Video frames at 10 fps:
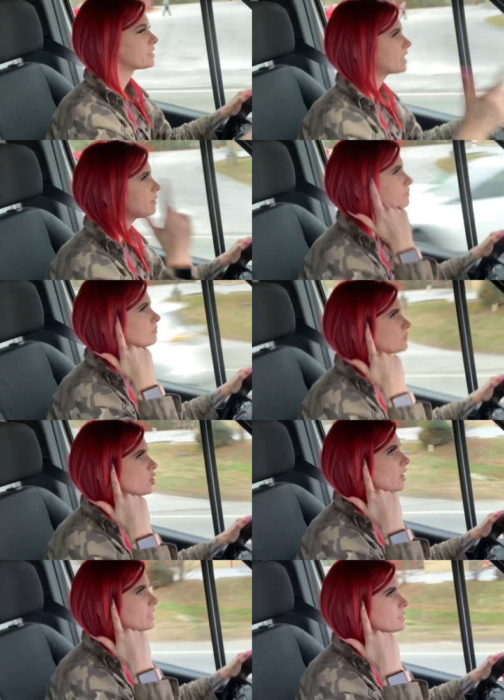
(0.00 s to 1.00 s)
The name
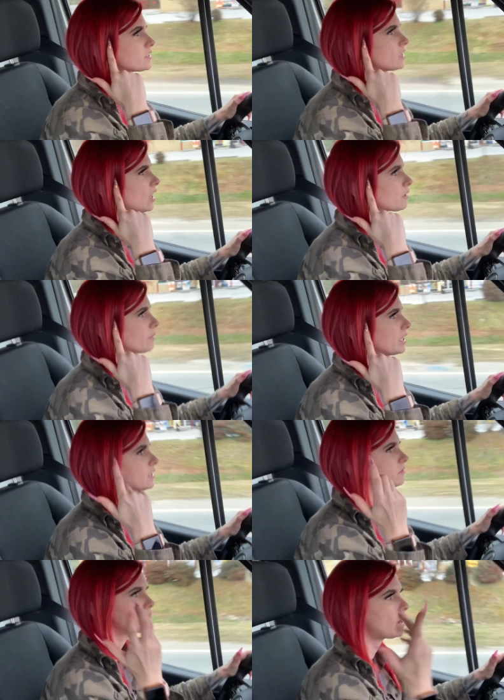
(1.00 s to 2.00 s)
John Stockman